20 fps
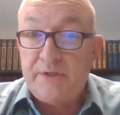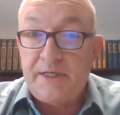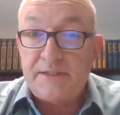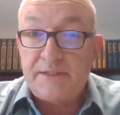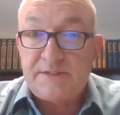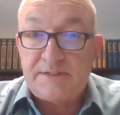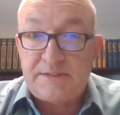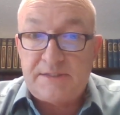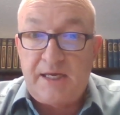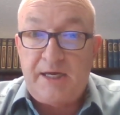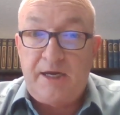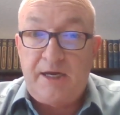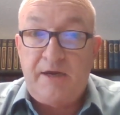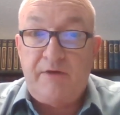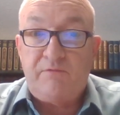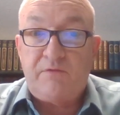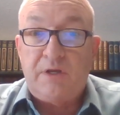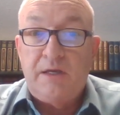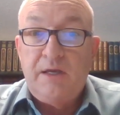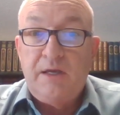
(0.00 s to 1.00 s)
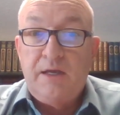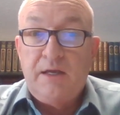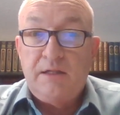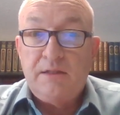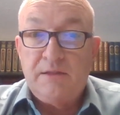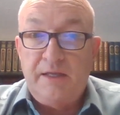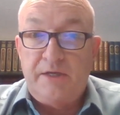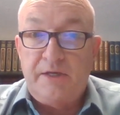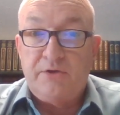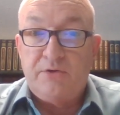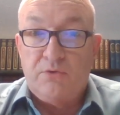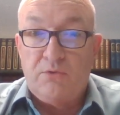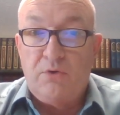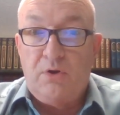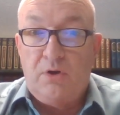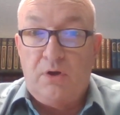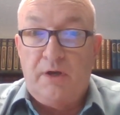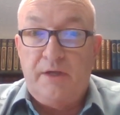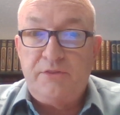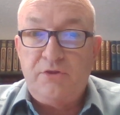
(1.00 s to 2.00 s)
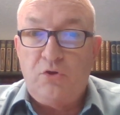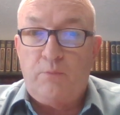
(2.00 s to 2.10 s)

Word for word: get saved later on.